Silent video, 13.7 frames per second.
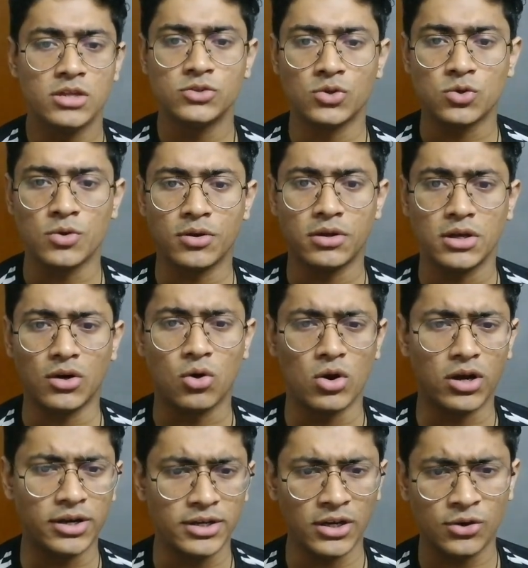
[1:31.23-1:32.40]
So
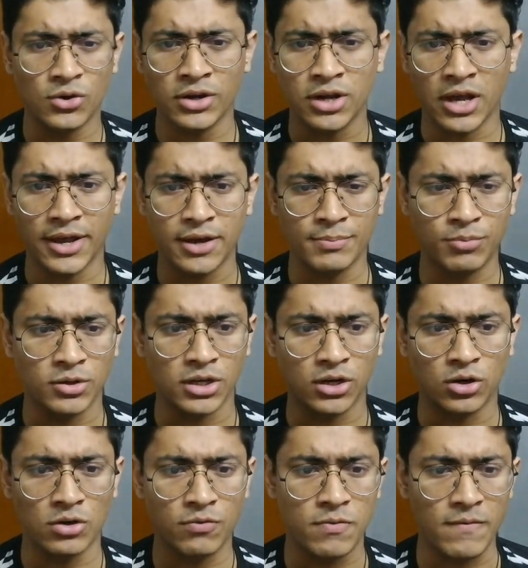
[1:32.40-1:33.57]
earlier on, I had put a
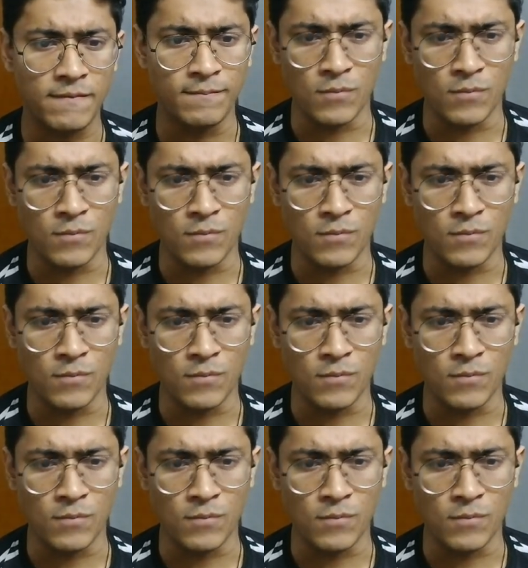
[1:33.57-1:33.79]
lot of